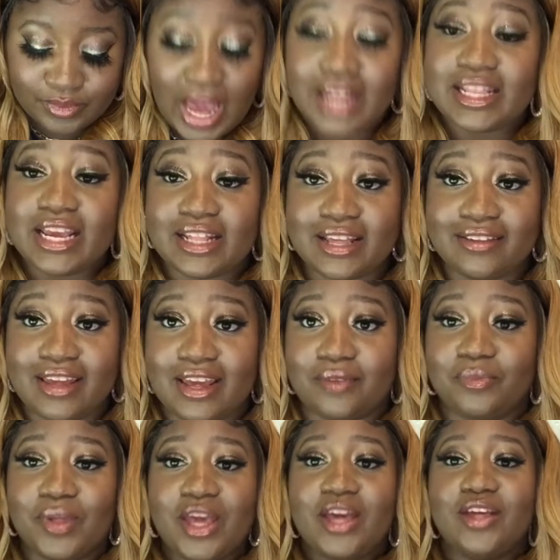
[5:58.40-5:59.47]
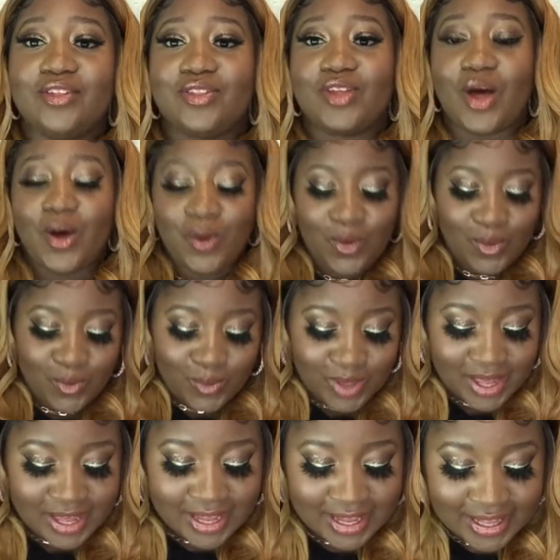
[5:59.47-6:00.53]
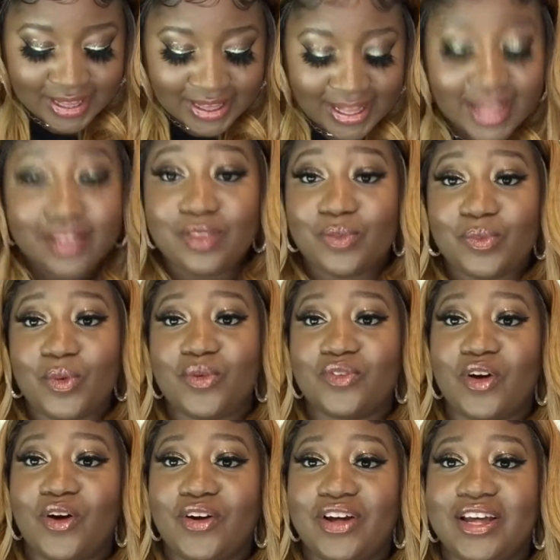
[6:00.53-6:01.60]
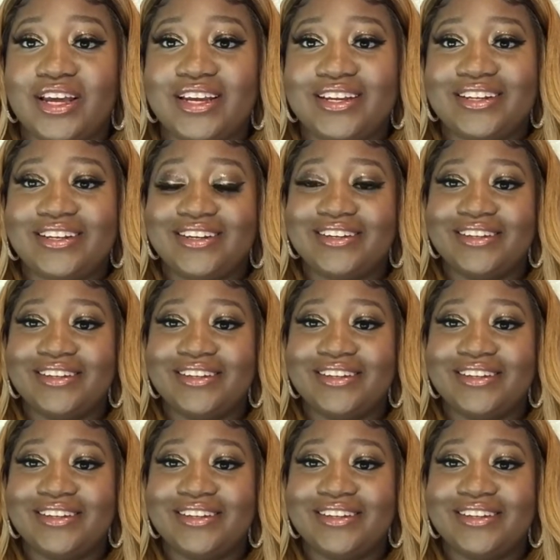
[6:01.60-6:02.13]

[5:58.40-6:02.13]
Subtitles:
think that's it. So let's move on